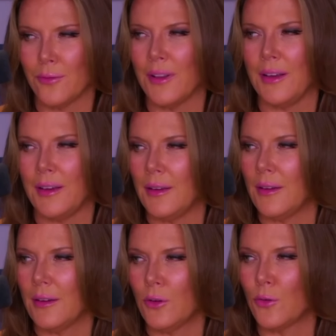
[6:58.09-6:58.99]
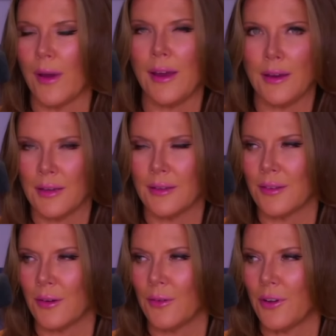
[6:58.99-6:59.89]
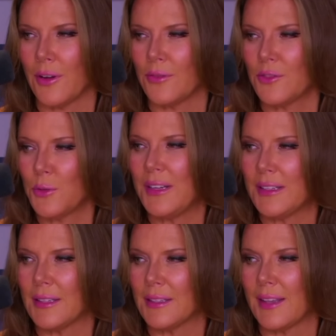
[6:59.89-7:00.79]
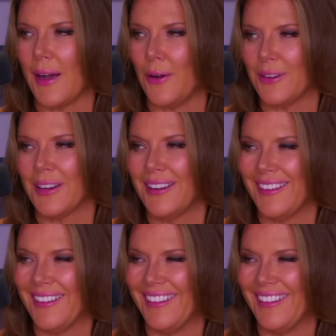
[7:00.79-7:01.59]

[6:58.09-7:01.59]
Really great conservative tweets this out.